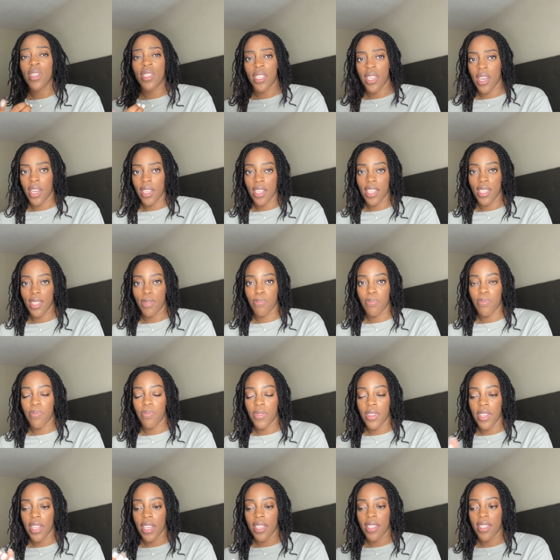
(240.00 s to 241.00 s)
tell this
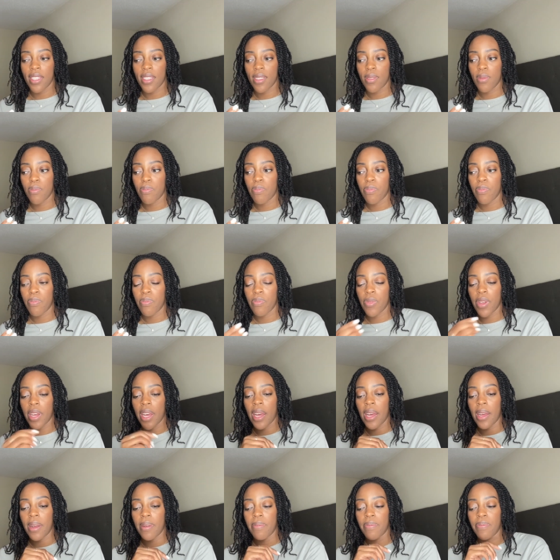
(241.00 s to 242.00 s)
this
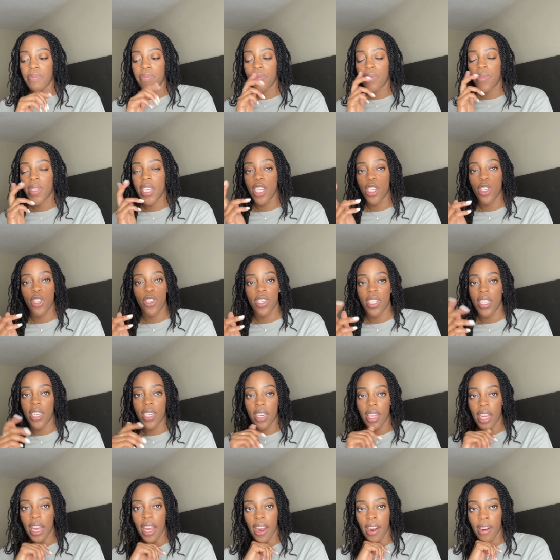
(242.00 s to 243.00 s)
um, teacher
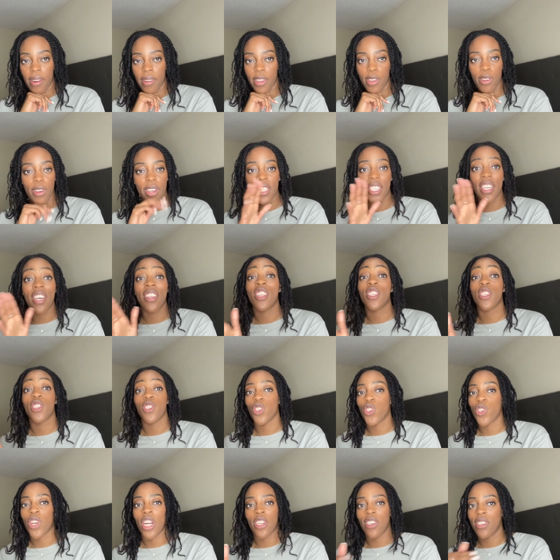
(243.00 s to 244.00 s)
didn't care. You could tell this
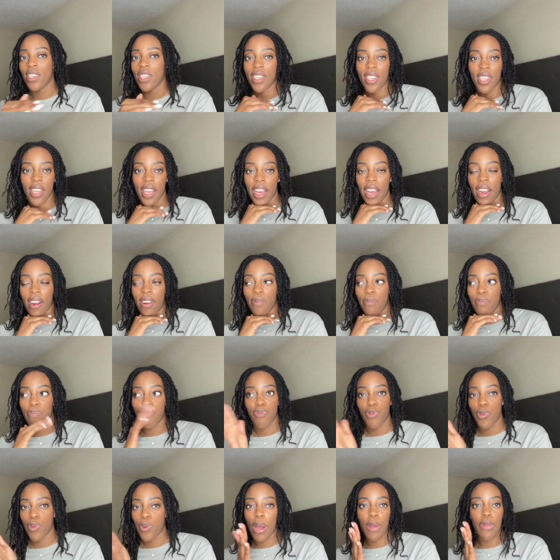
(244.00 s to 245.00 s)
instructor didn't care.
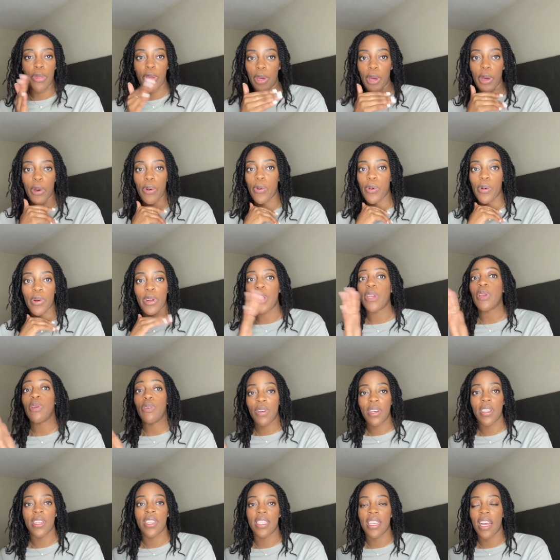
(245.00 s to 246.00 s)
Throughout the cohort, you
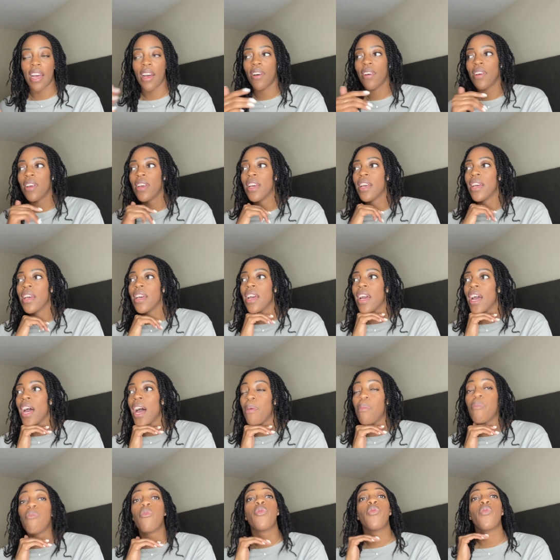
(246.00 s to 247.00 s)
could tell.
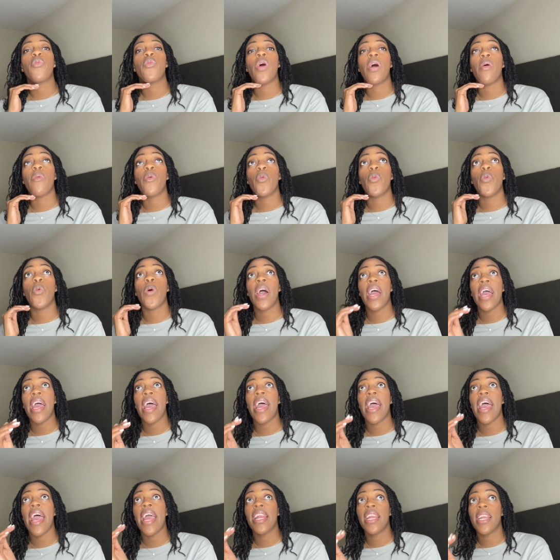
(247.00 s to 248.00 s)
Um, what
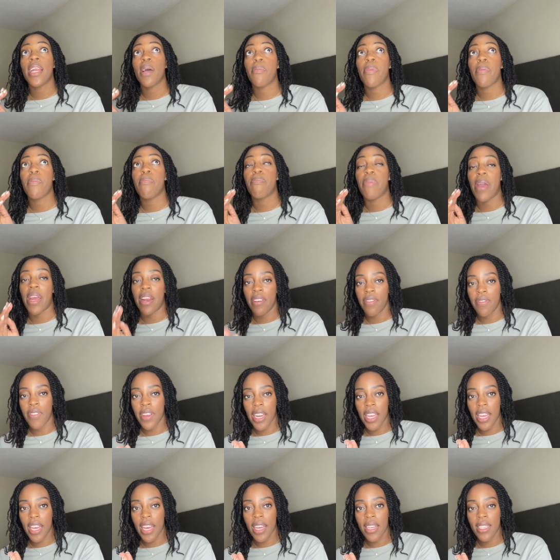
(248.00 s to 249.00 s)
ended up
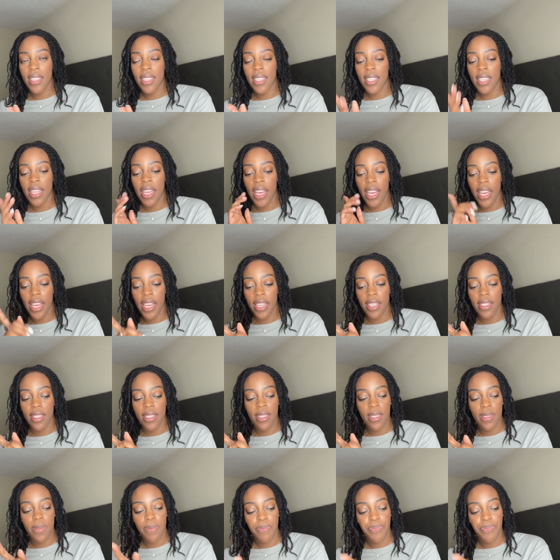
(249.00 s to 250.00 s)
benefiting us is